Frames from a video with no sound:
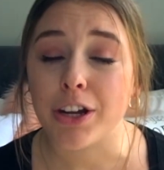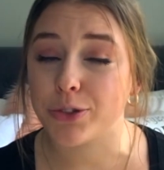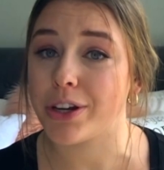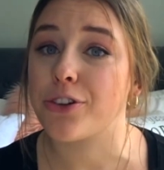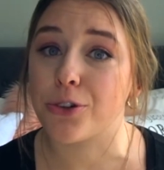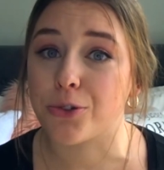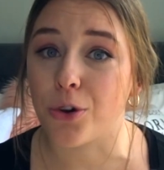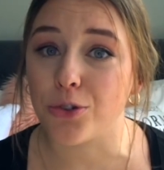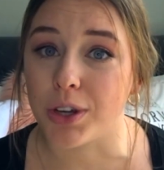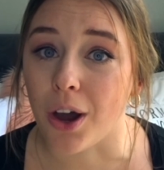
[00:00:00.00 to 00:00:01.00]
a Trader Joe's
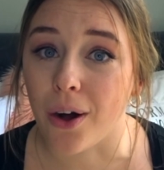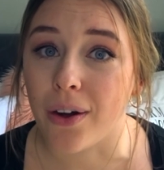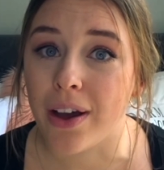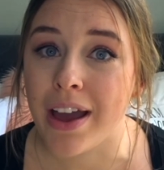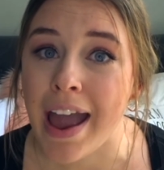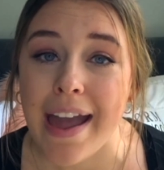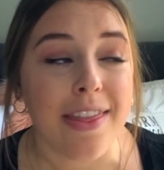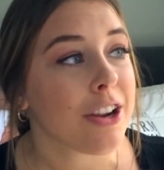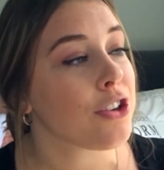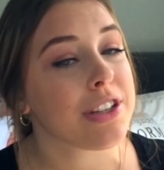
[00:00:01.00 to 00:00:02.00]
grocery haul,
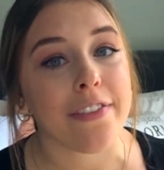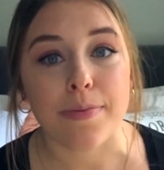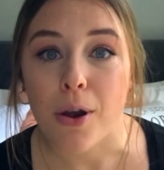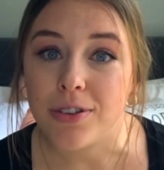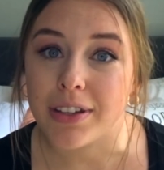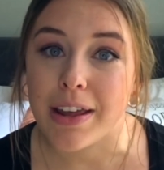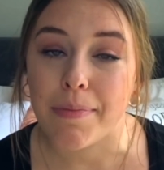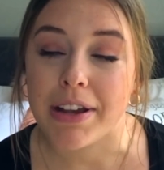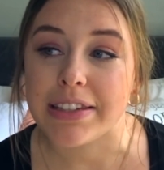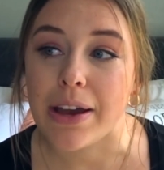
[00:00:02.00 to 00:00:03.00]
and then I just never posted
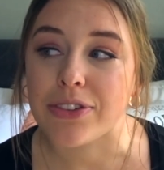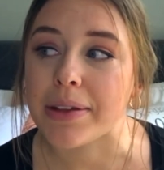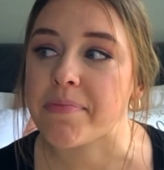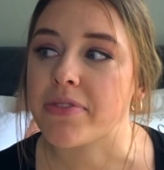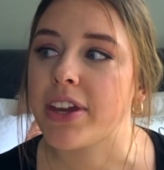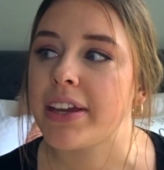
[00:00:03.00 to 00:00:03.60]
it because I was like,